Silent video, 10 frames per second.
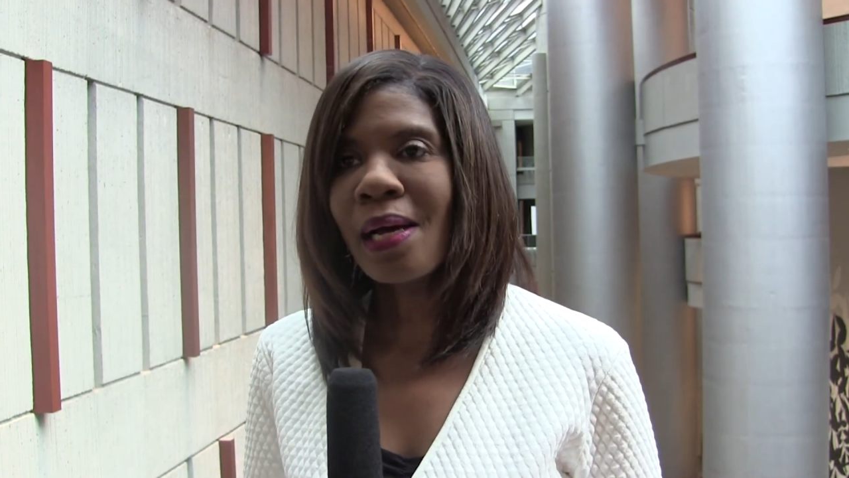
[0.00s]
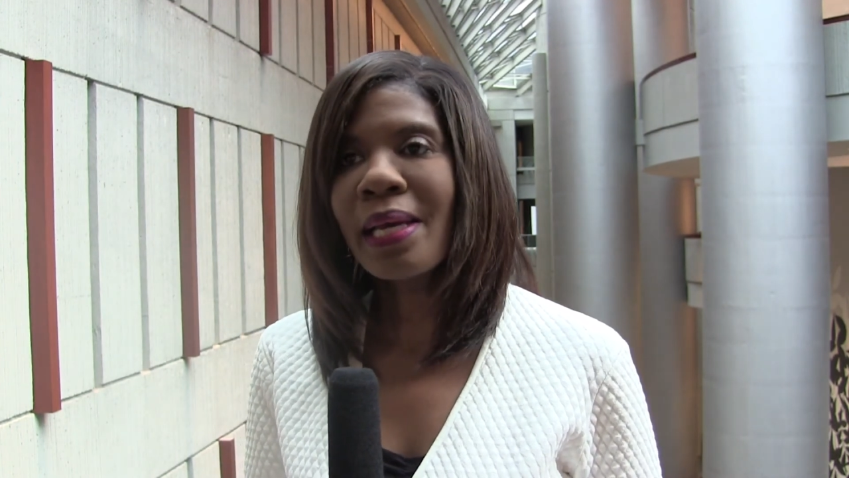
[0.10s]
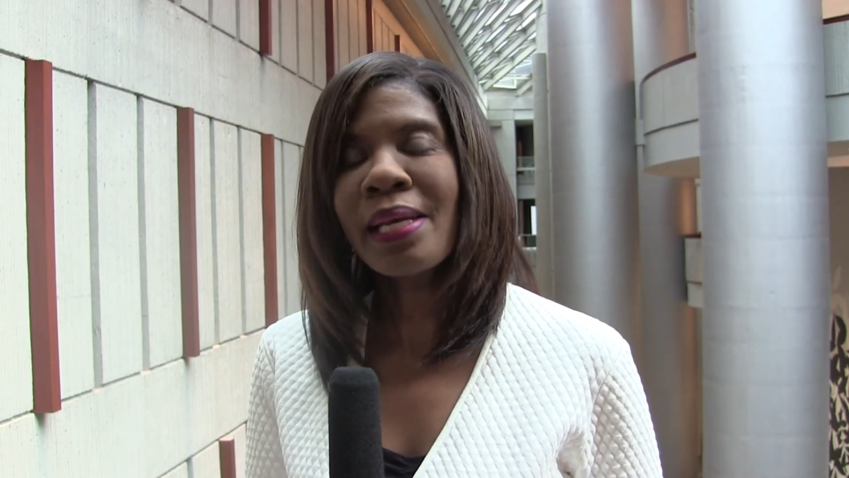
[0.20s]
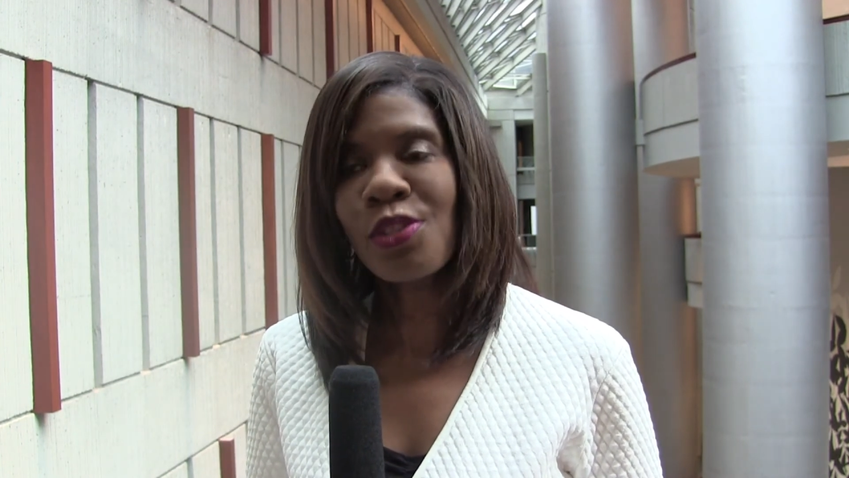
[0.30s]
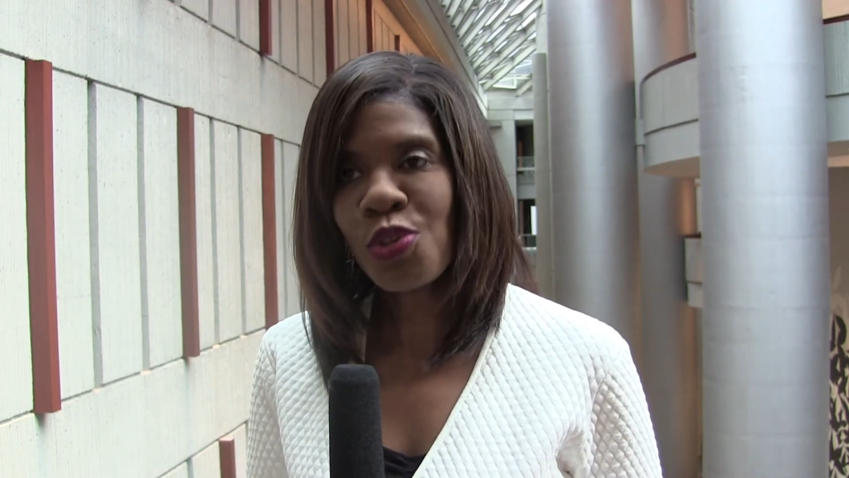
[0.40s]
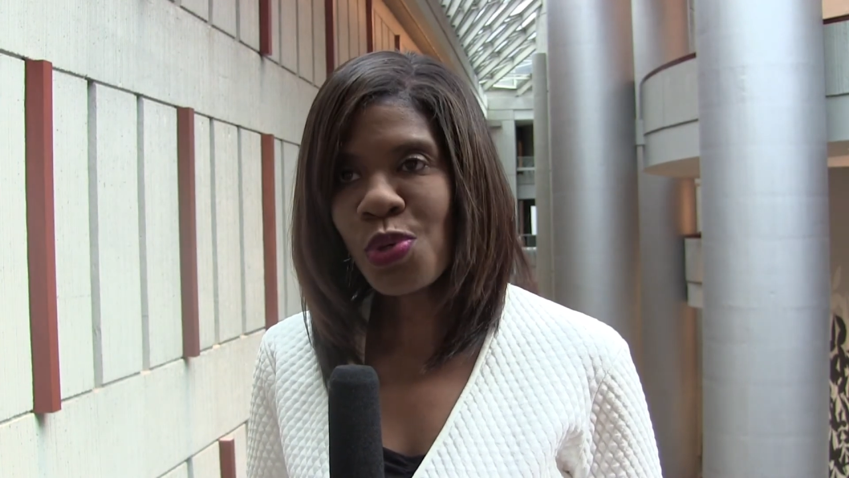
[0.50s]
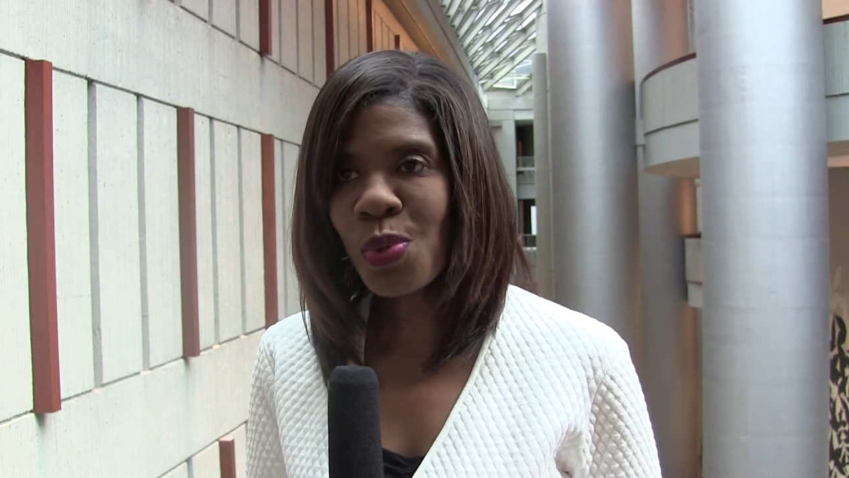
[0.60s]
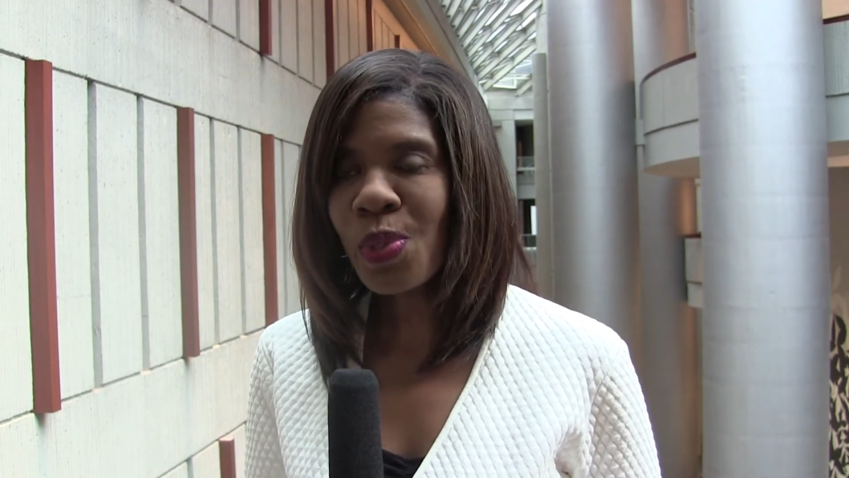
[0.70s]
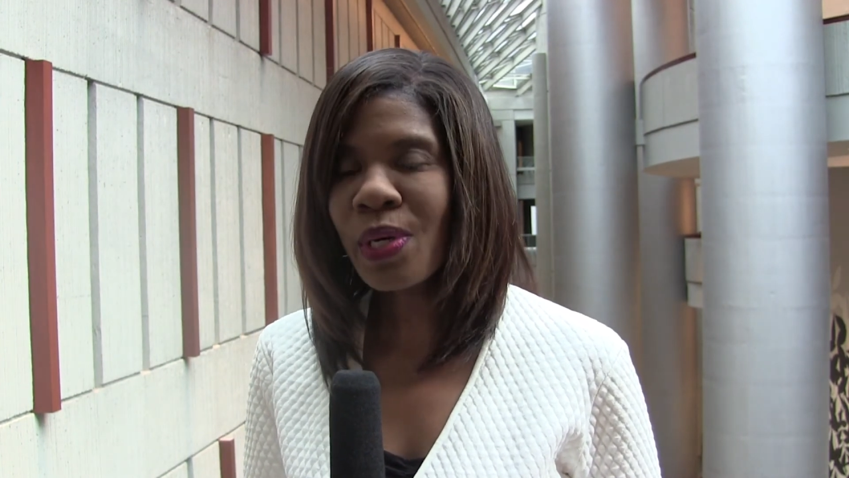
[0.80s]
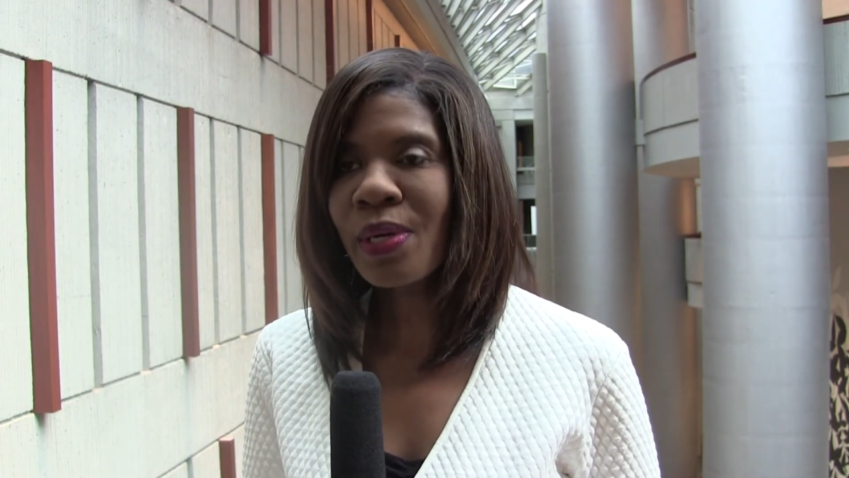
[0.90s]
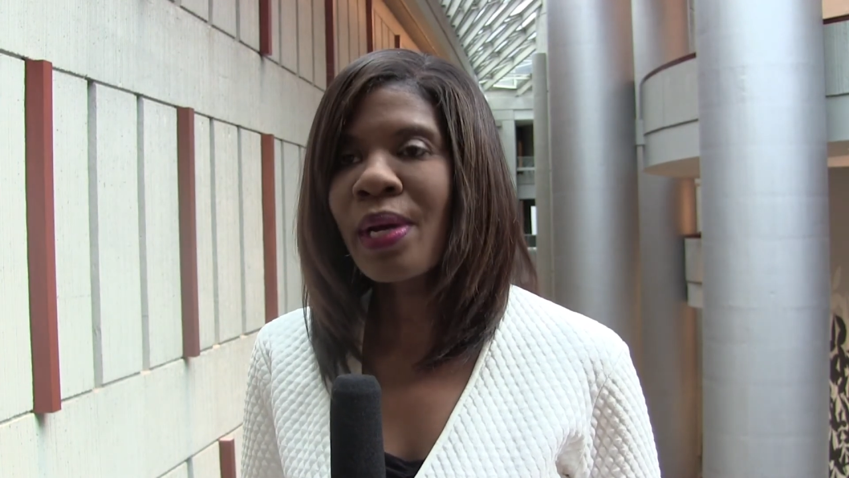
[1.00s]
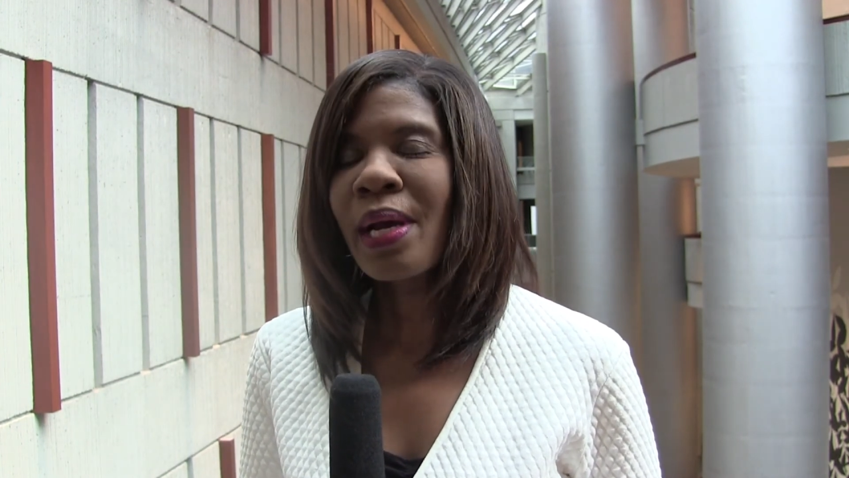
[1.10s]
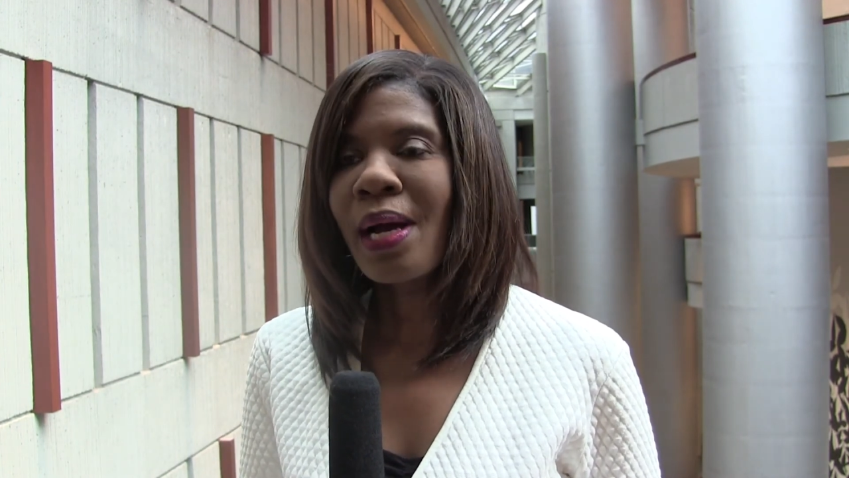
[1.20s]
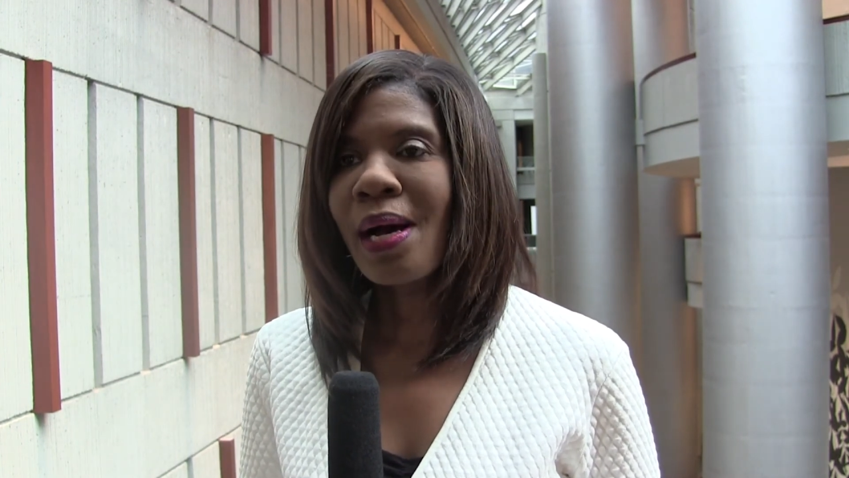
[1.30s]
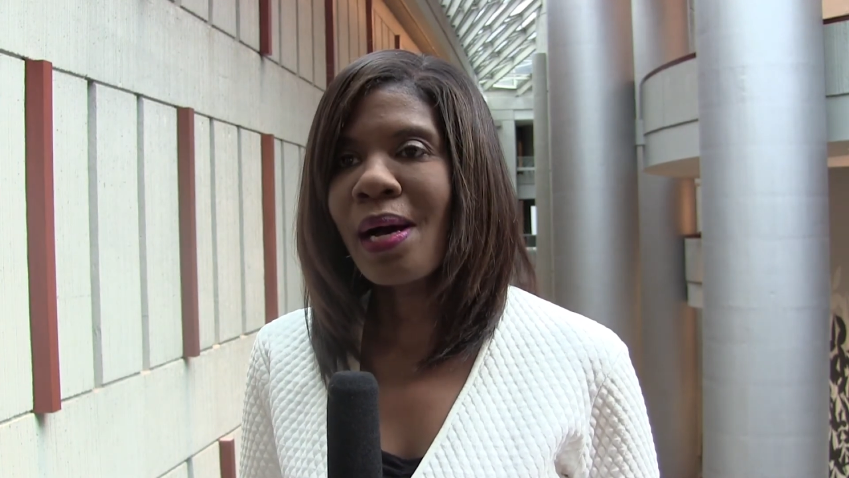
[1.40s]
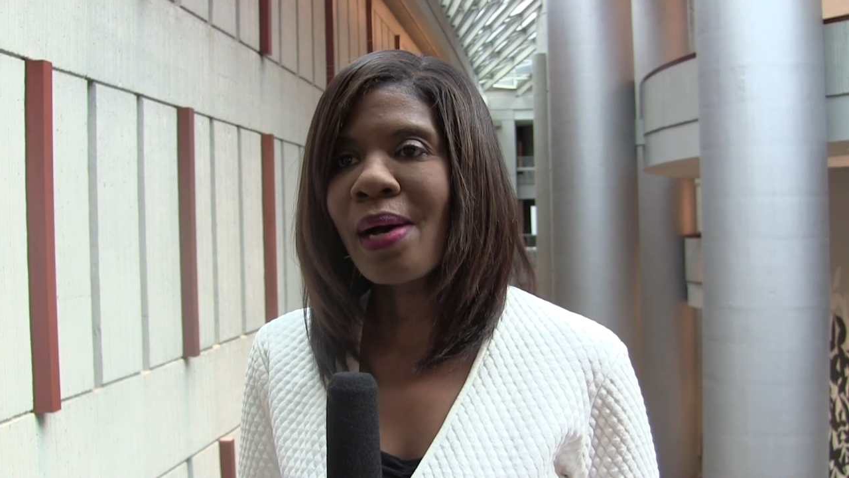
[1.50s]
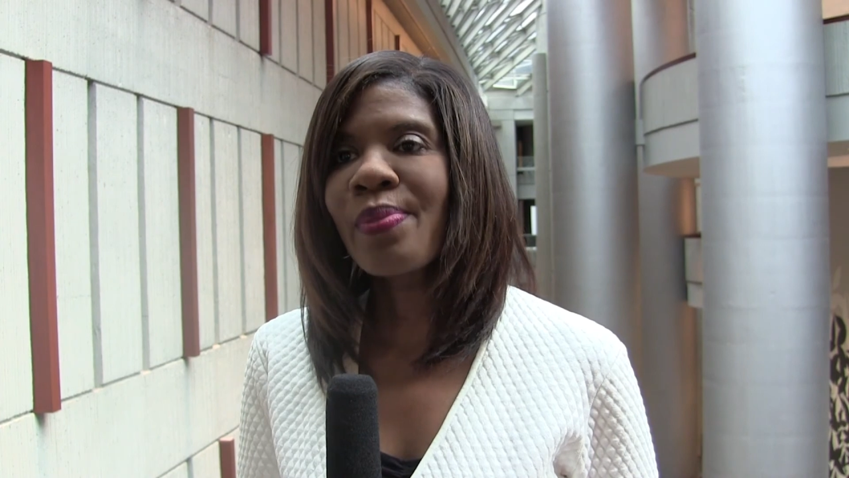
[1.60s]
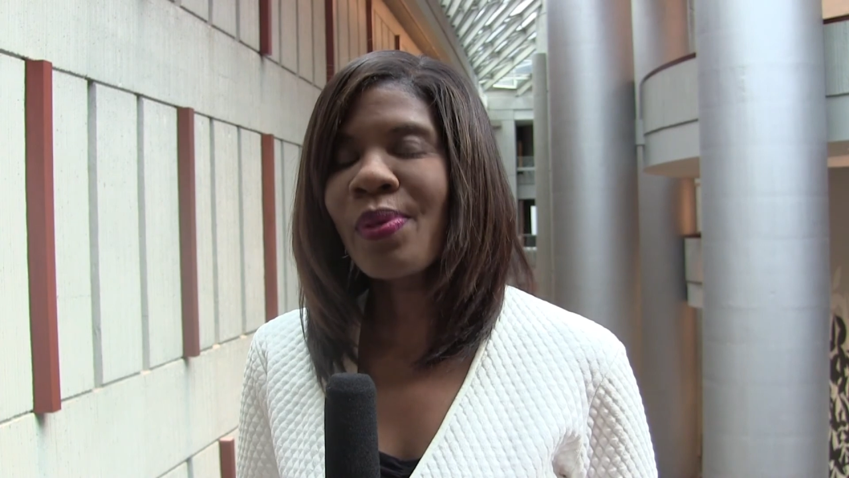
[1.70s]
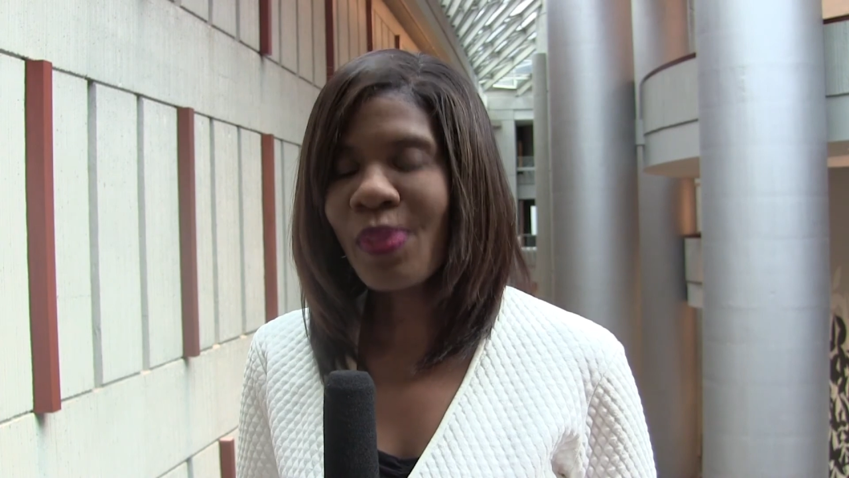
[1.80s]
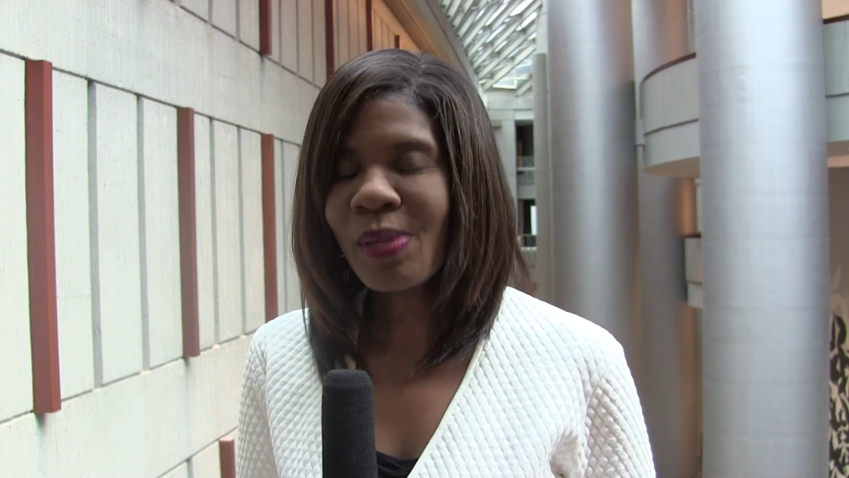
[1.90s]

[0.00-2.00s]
ensure that